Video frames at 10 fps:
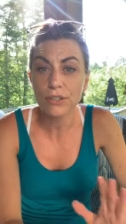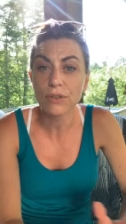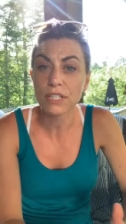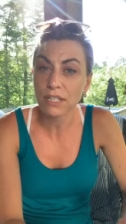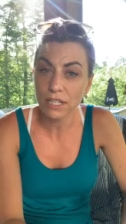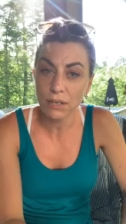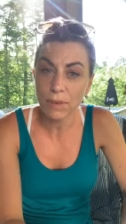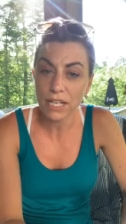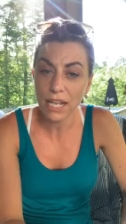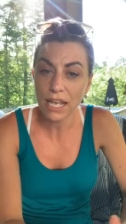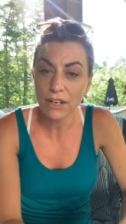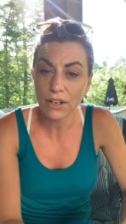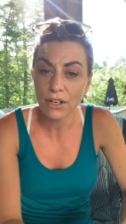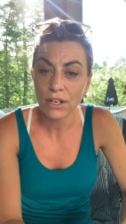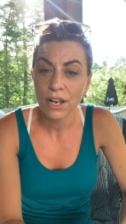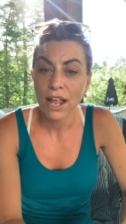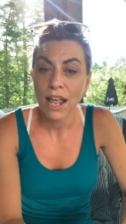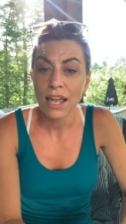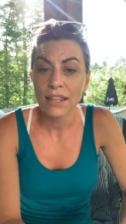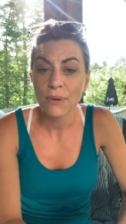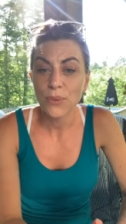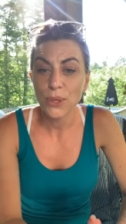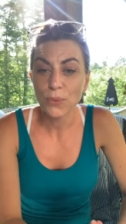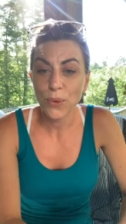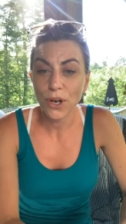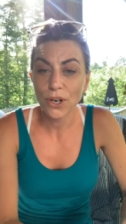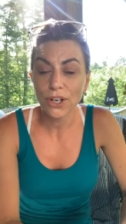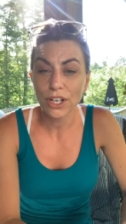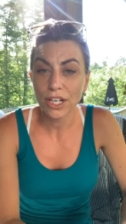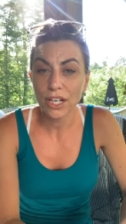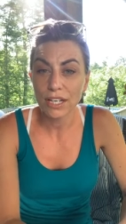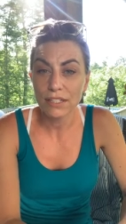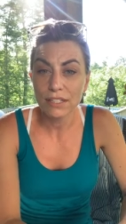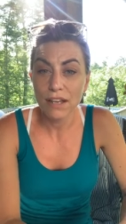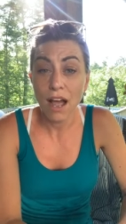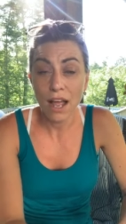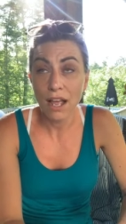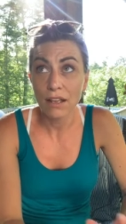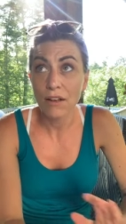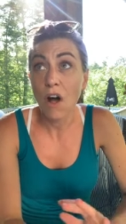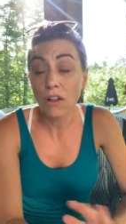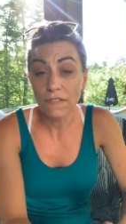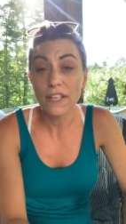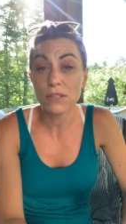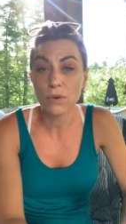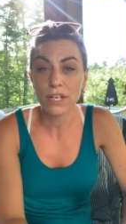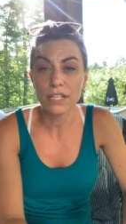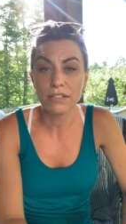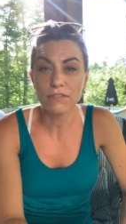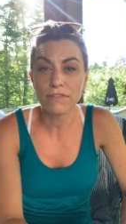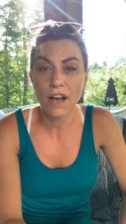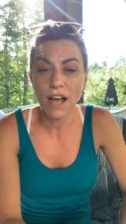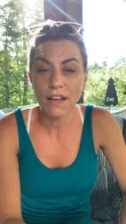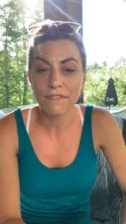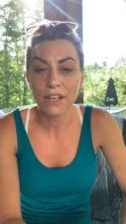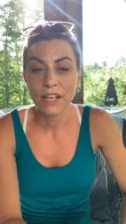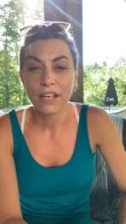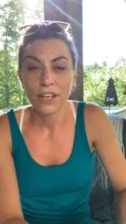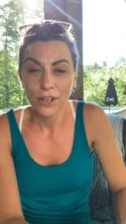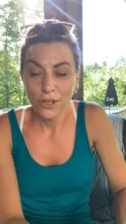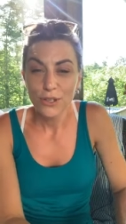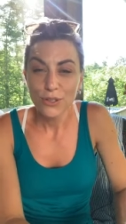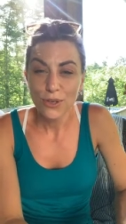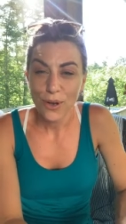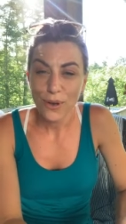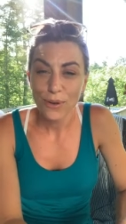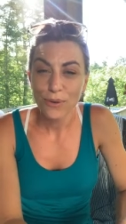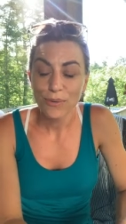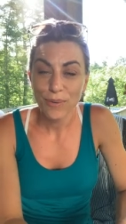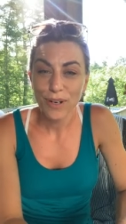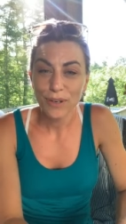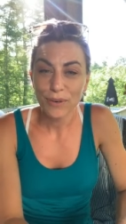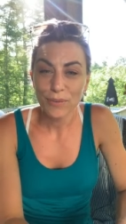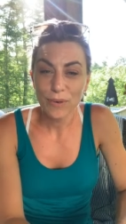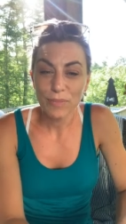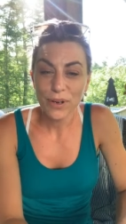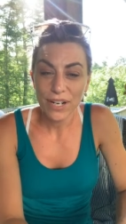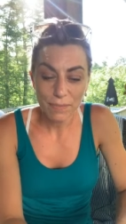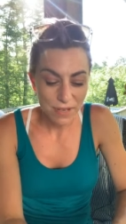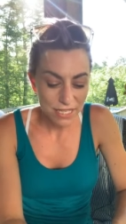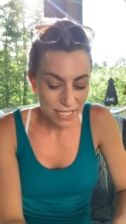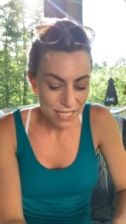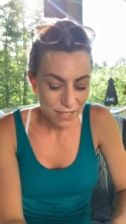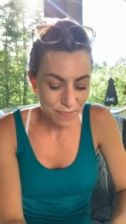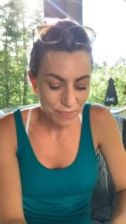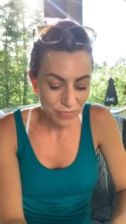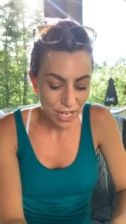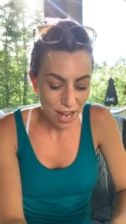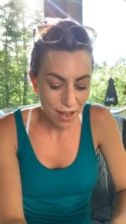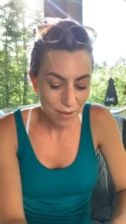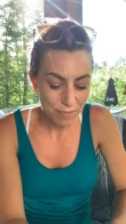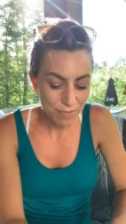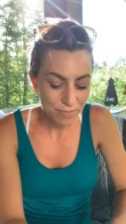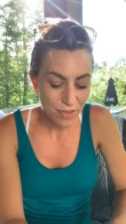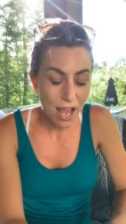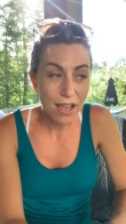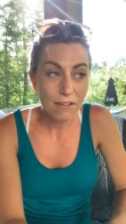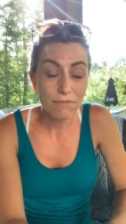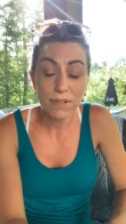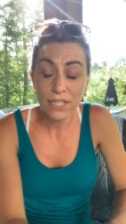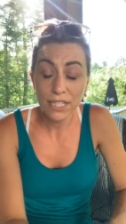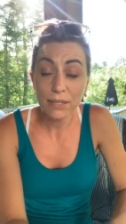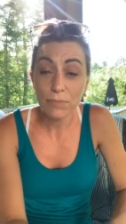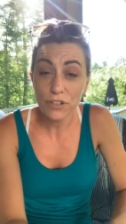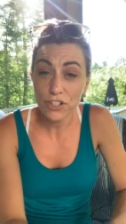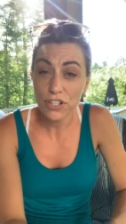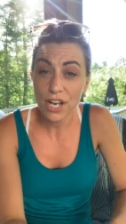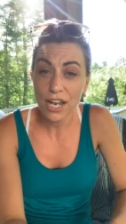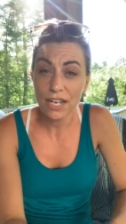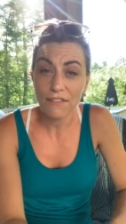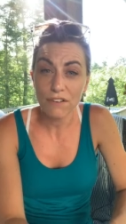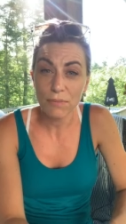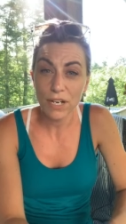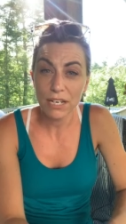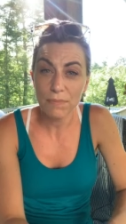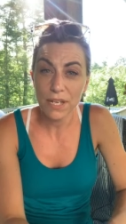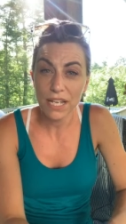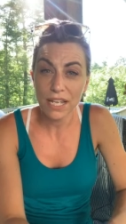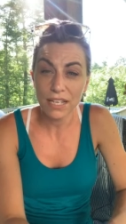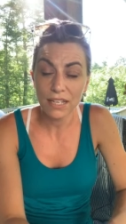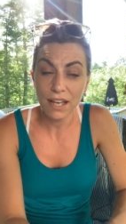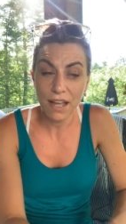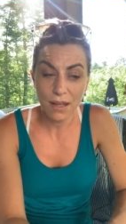so it's a little bit later. And then we work, and all of us work until 5. So we're pretty busy. I really appreciate everybody being